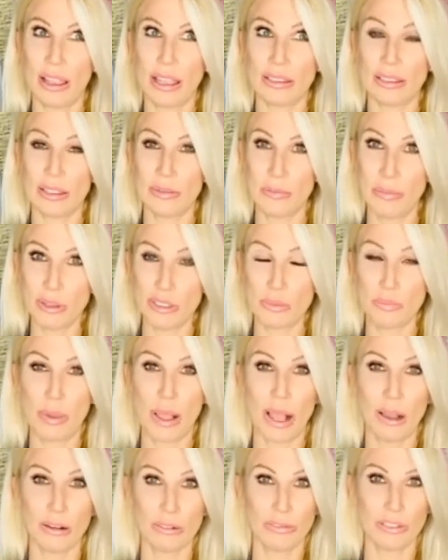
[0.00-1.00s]
the most
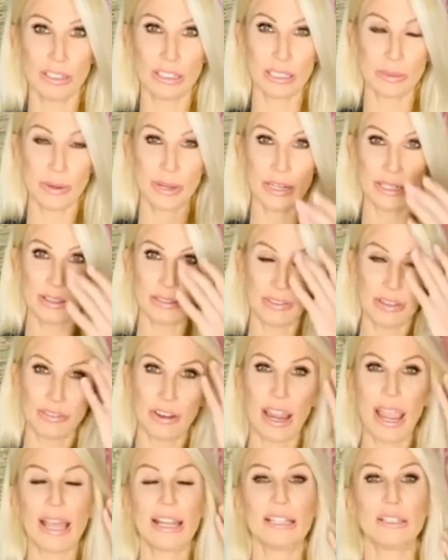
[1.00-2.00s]
powerful experience I've ever
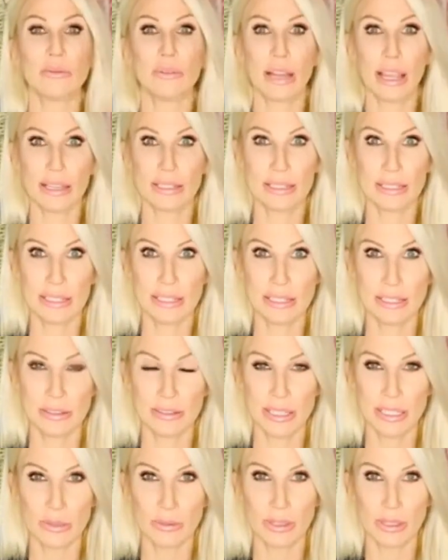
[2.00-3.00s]
had is when I did do
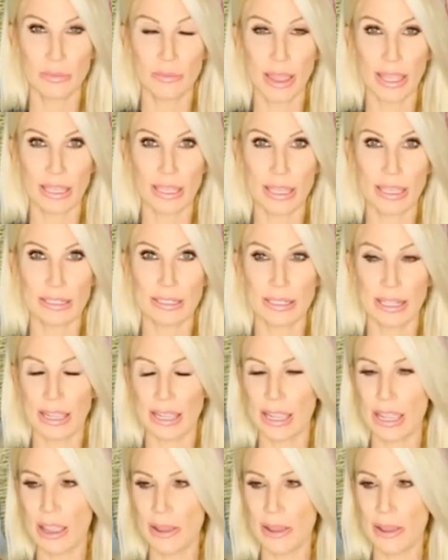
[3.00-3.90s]
this with my kids. They,